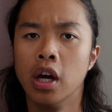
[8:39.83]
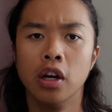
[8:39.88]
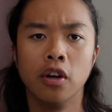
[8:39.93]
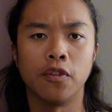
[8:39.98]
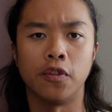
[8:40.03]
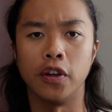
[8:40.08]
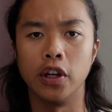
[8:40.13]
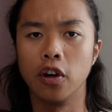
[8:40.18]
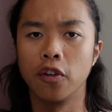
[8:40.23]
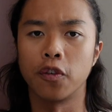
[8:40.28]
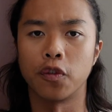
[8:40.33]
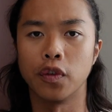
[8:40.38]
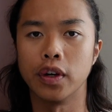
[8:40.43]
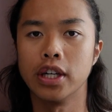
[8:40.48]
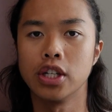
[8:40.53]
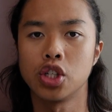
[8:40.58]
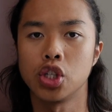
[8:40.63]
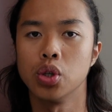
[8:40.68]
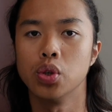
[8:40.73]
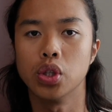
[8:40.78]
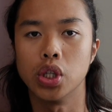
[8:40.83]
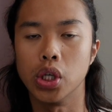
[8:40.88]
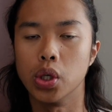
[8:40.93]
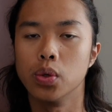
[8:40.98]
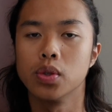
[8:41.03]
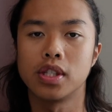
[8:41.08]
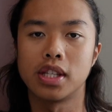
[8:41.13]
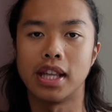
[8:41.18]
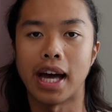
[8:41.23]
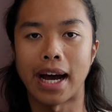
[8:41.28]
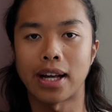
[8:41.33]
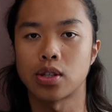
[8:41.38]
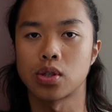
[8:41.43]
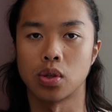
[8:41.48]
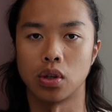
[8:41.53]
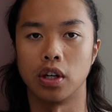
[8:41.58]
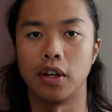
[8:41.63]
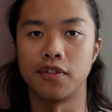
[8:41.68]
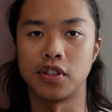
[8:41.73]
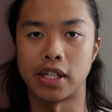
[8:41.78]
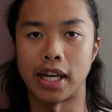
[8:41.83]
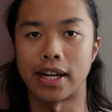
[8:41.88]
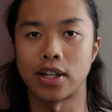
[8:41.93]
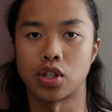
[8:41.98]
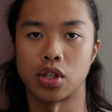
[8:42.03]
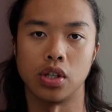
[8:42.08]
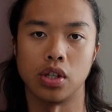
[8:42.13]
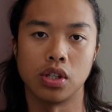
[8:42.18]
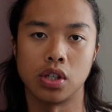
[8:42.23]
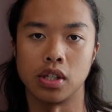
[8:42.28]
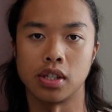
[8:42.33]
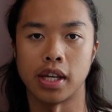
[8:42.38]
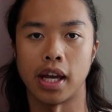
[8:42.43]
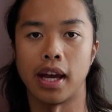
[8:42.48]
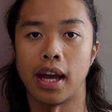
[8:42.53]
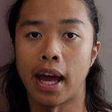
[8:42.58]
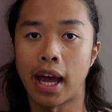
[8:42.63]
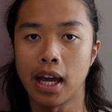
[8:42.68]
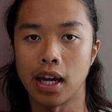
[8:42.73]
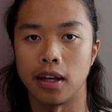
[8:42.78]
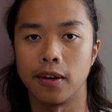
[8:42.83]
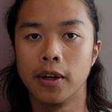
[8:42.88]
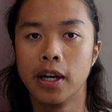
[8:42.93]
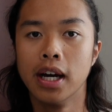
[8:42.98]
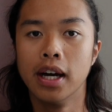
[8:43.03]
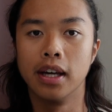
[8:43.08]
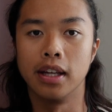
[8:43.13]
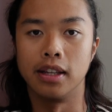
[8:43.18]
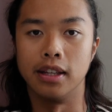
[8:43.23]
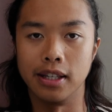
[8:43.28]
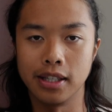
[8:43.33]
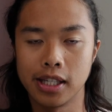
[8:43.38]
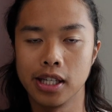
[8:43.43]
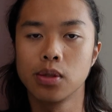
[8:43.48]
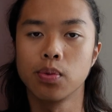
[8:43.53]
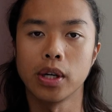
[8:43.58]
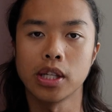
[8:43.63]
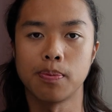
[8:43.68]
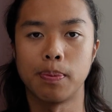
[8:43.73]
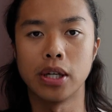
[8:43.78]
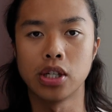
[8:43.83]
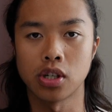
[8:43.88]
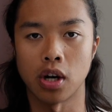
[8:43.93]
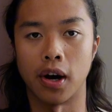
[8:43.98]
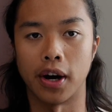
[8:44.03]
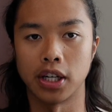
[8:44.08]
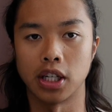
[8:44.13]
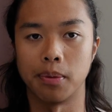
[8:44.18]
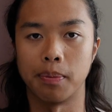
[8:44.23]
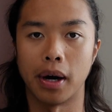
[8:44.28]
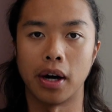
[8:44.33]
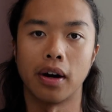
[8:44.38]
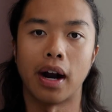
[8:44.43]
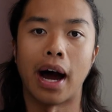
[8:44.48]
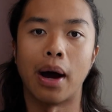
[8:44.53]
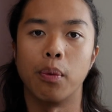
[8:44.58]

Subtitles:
feel free to use that sort of section to say, hey, this is what's been talked about.